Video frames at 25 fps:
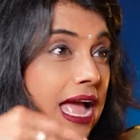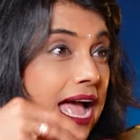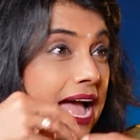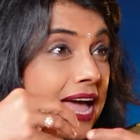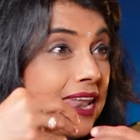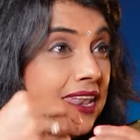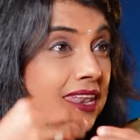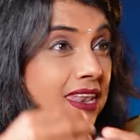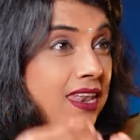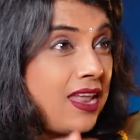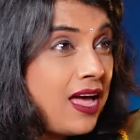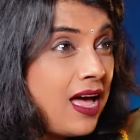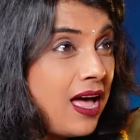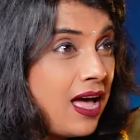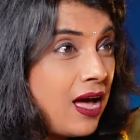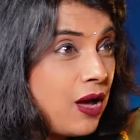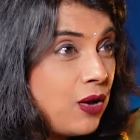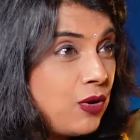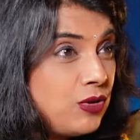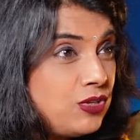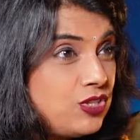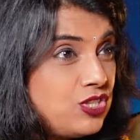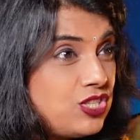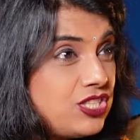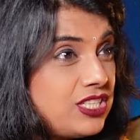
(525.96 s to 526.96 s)
And
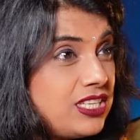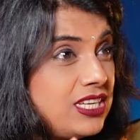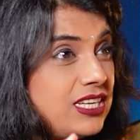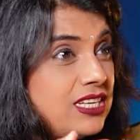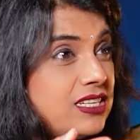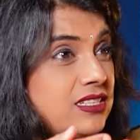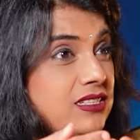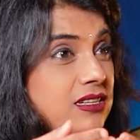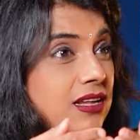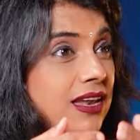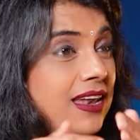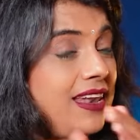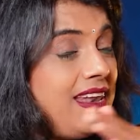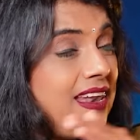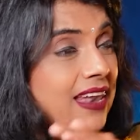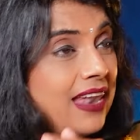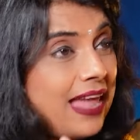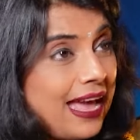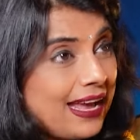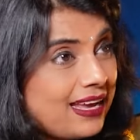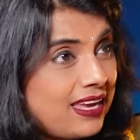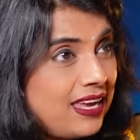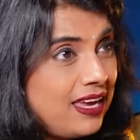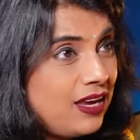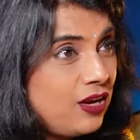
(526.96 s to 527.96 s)
now she's
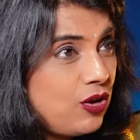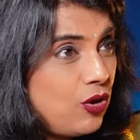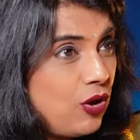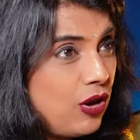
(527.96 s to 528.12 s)
lacking